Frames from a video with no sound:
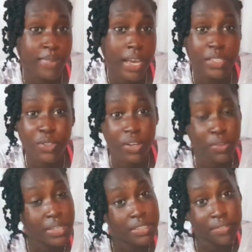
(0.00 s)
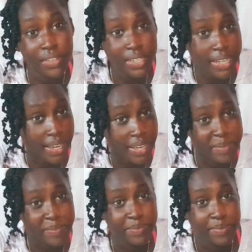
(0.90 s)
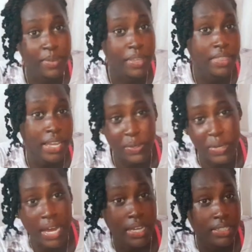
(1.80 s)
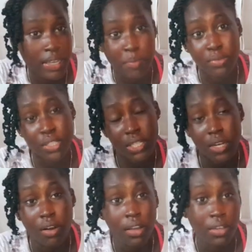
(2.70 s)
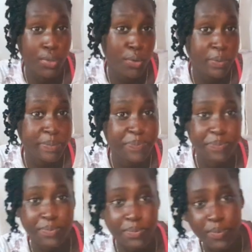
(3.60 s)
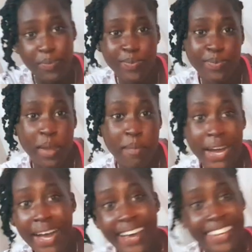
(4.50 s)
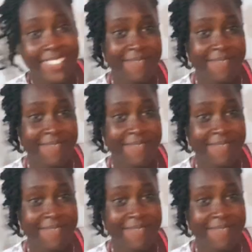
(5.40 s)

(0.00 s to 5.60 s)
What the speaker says: Enjoy the rest of your day. And thank you guys. I appreciate all of you. Bye.